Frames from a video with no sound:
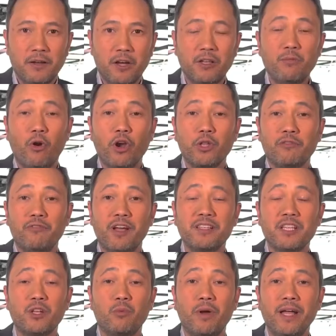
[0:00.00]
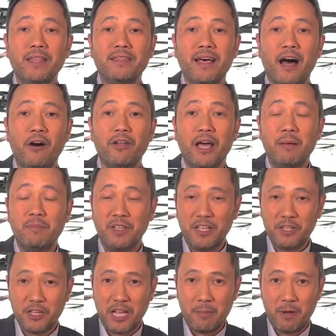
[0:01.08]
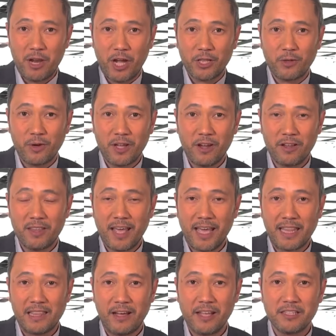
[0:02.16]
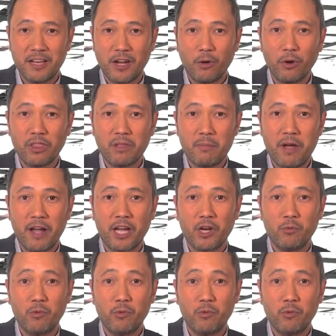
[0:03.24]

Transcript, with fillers: Good morning, friends, at The Rundown. I'm T.J. Manotok. Here are the headlines in the North American